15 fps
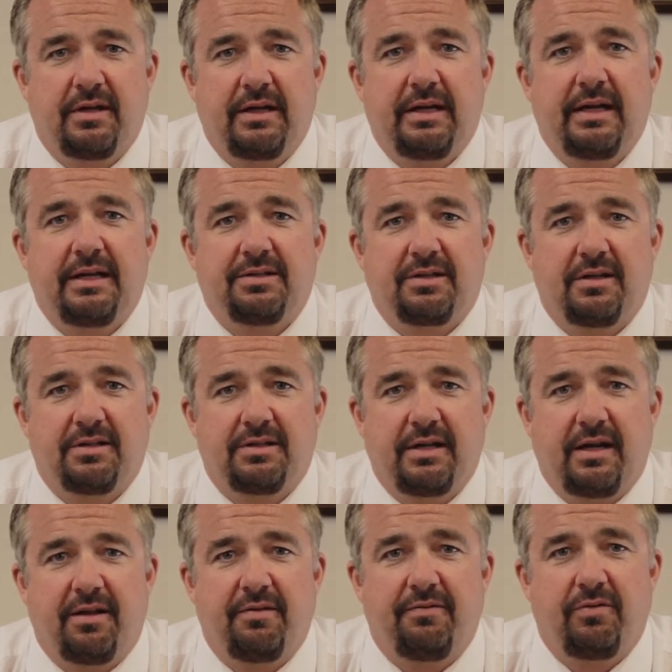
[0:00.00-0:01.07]
and ask us
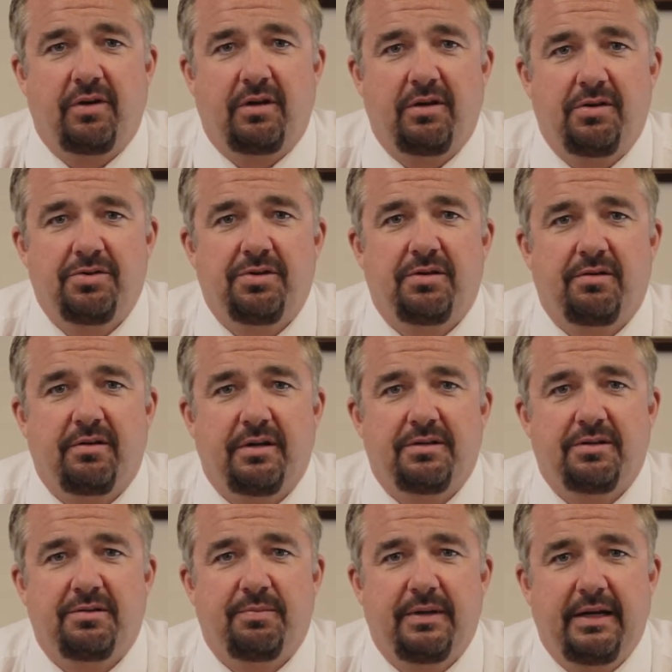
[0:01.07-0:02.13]
how the foreclosure
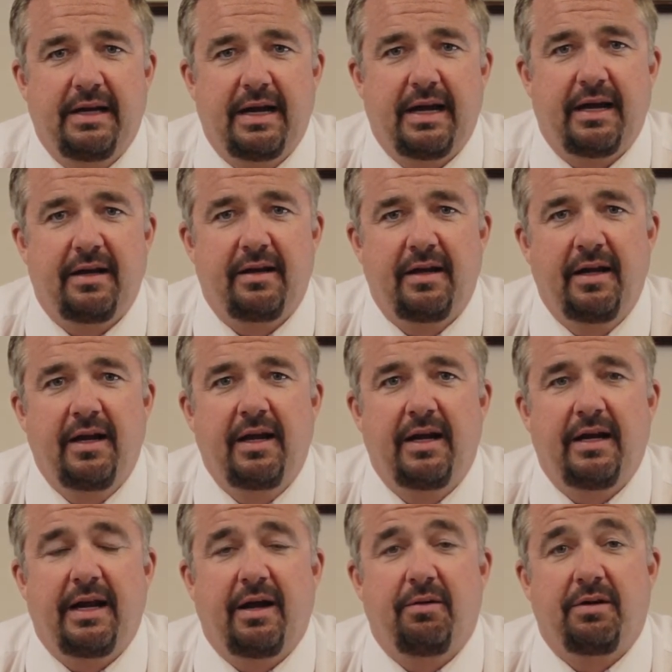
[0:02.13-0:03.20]
crisis began
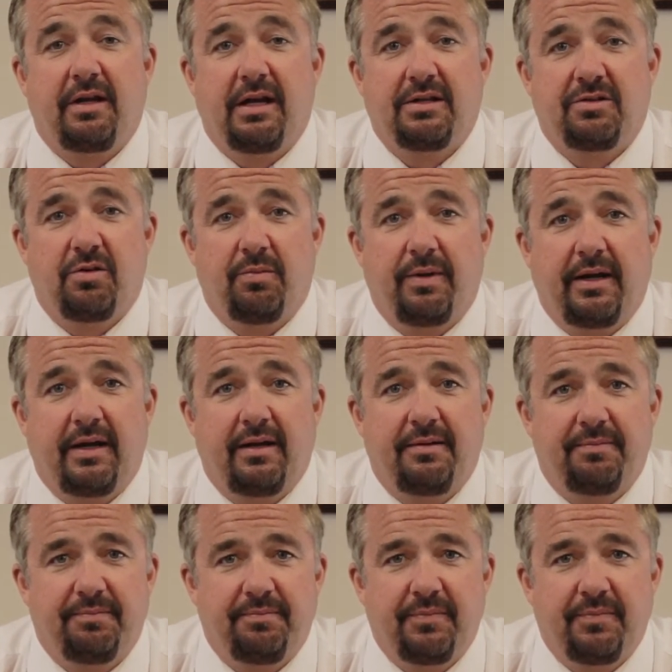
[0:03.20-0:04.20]
and how it got so bad.